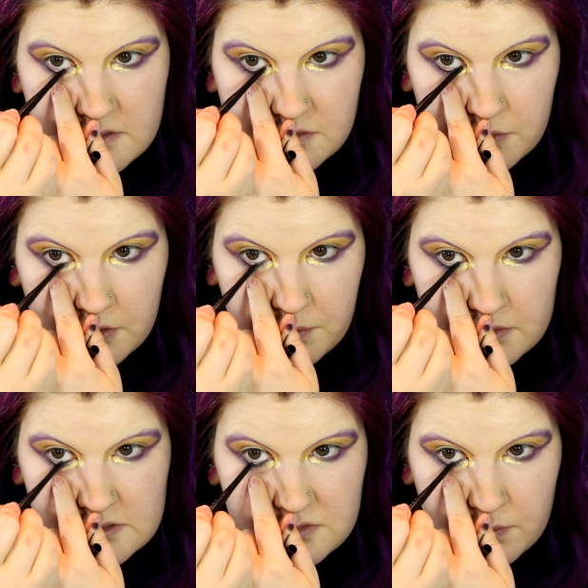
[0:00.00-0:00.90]
So we're gonna
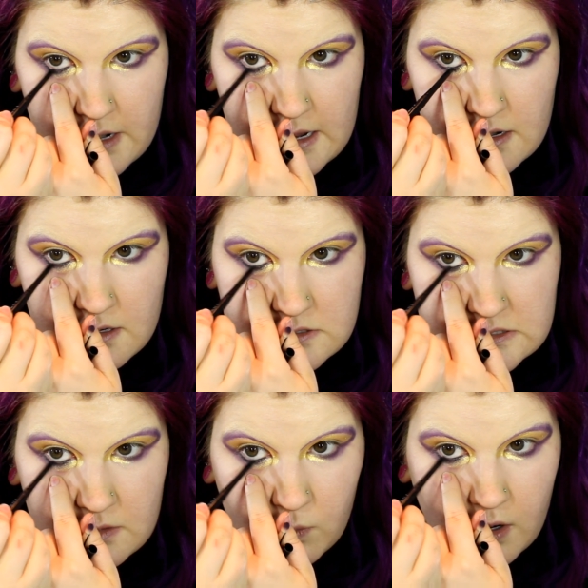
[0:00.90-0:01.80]
put this right
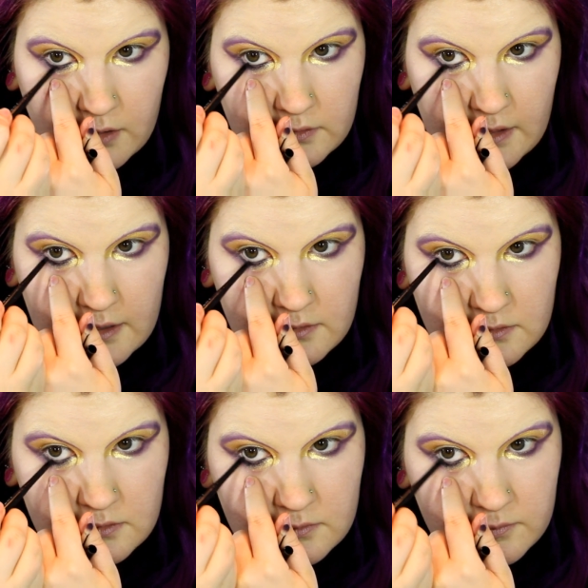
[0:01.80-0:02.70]
into the waterline.